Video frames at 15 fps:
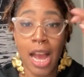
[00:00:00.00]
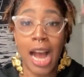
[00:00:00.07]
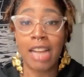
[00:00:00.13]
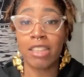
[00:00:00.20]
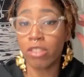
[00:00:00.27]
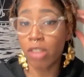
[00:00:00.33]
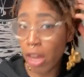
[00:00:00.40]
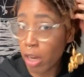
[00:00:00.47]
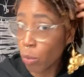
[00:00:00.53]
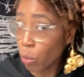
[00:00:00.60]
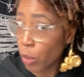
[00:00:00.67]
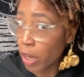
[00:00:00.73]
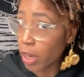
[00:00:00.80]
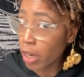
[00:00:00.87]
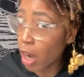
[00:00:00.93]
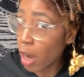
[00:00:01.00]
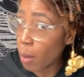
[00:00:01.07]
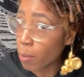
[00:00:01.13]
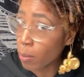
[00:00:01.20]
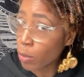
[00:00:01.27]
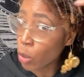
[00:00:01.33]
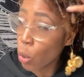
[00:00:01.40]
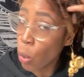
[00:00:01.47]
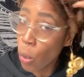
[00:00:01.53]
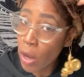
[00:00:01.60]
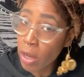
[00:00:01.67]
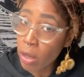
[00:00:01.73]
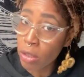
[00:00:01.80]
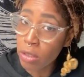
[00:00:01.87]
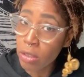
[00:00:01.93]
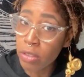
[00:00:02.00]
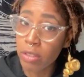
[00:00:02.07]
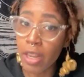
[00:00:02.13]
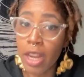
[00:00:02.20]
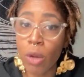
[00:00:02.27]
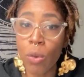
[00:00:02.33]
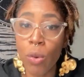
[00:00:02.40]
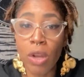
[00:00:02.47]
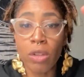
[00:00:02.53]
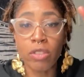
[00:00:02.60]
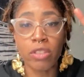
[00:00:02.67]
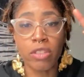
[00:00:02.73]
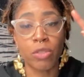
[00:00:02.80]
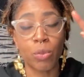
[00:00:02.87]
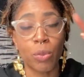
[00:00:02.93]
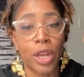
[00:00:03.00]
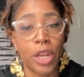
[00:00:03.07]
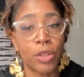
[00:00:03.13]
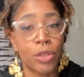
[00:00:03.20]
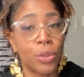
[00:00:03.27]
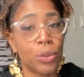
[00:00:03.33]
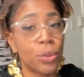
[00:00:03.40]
I started with coils, and coils is when they